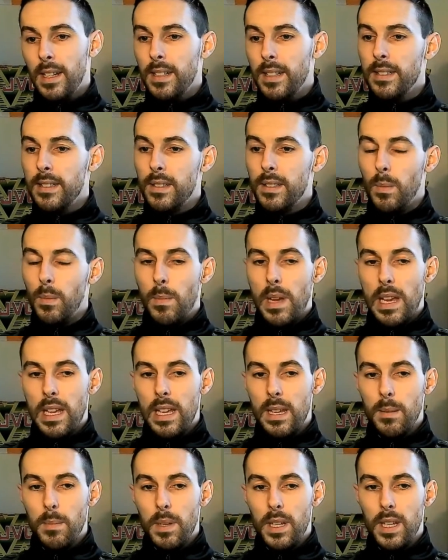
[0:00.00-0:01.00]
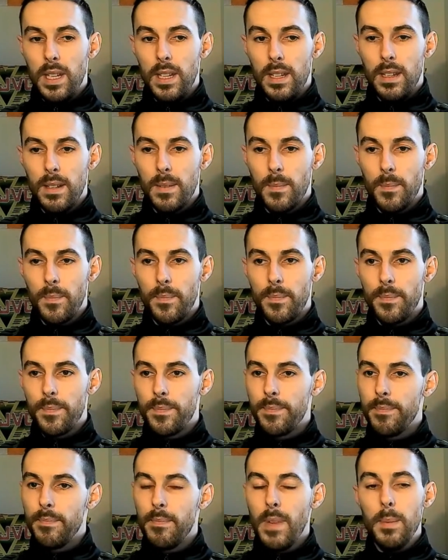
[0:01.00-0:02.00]
to maybe
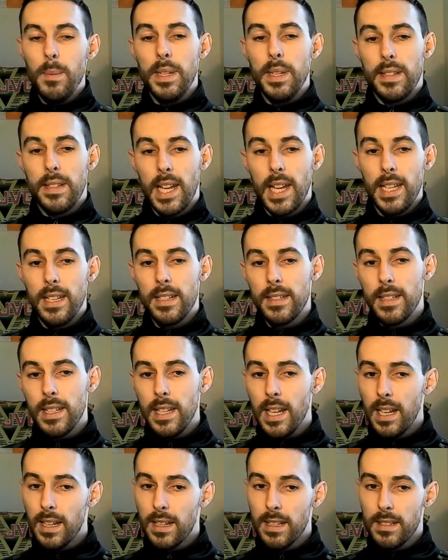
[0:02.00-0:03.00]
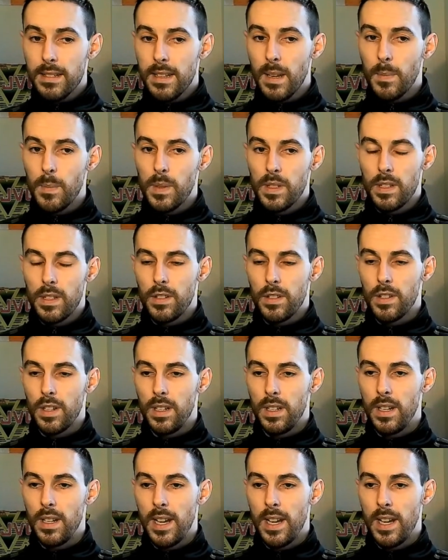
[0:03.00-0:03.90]
take the Lacazette position.